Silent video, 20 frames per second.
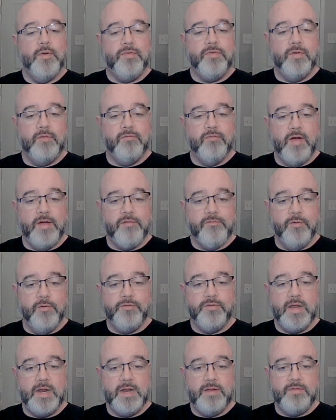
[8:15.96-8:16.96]
but the fine
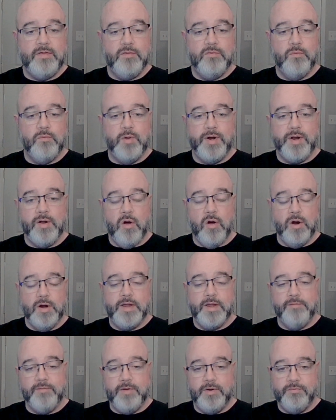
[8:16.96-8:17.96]
folks at 1820
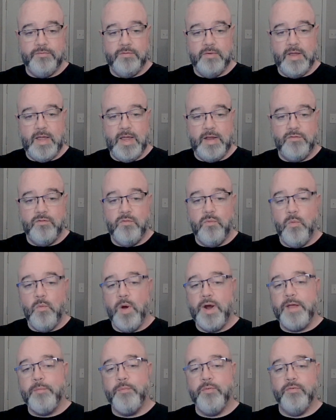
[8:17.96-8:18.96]
are giving us a
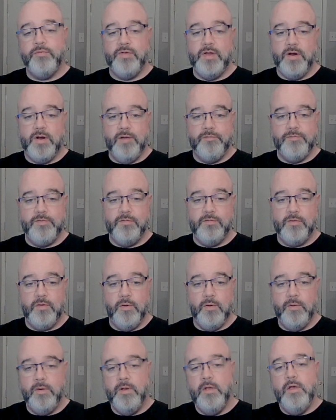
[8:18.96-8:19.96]
20% off this
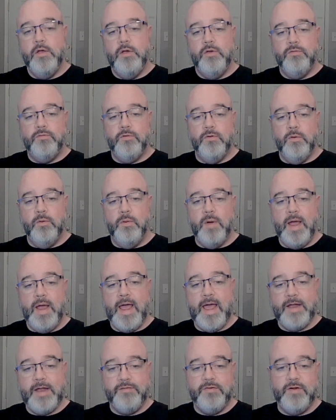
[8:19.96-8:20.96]
code. So
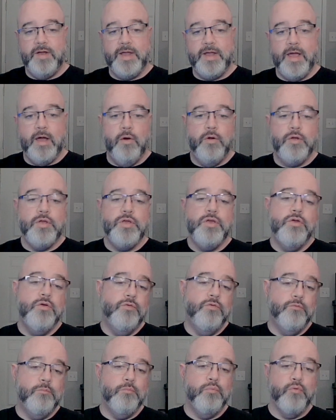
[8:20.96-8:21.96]
at checkout,
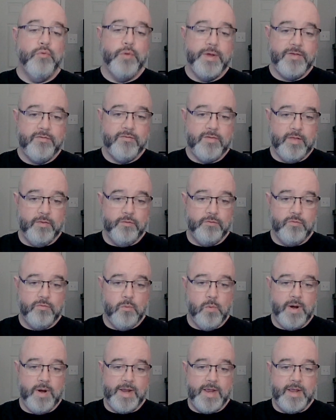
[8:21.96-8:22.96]
use Brewing Sailor
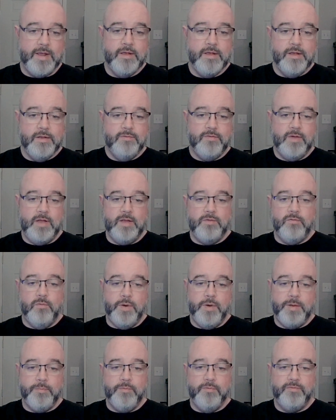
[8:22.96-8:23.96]
20 to get
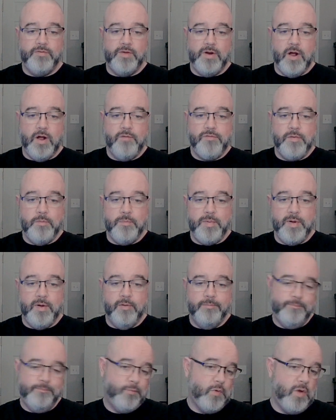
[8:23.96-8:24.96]
20% off your
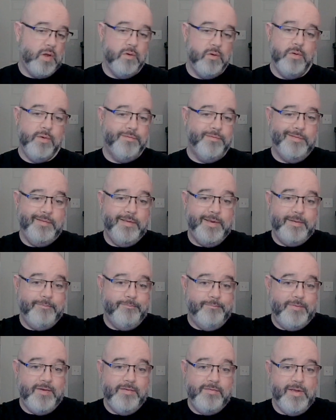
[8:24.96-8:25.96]
beer. Who doesn't
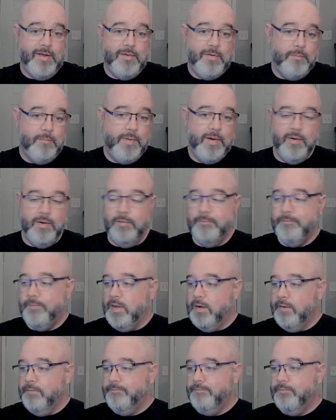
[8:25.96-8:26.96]
like discounted beer,
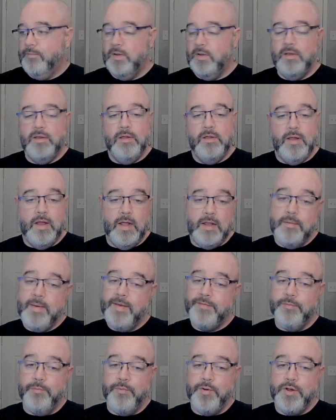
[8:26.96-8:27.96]
And they
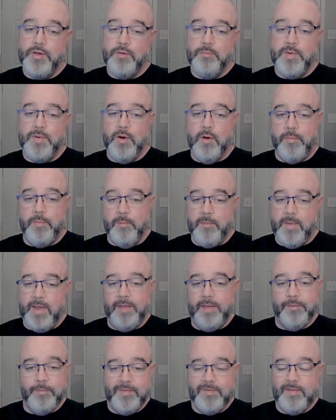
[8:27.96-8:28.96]
make some pretty good beer up in
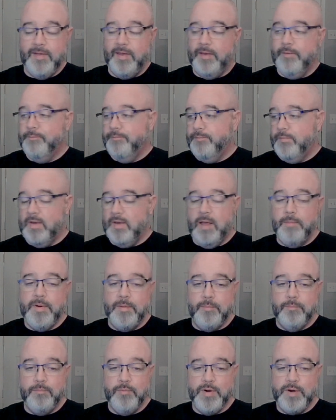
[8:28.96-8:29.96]
Maine, let me tell you. I've
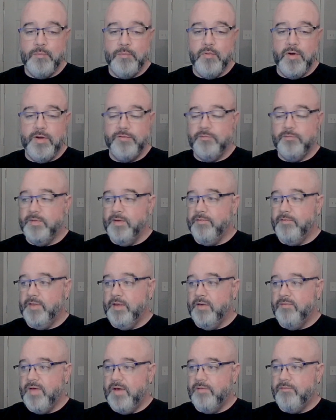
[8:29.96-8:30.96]
been pretty impressed with
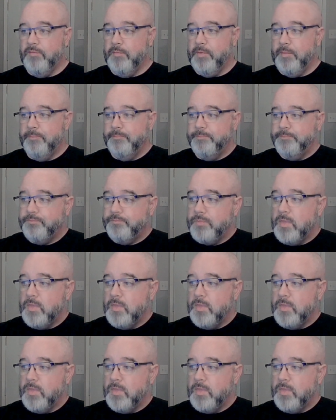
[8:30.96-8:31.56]
everything I've had from them.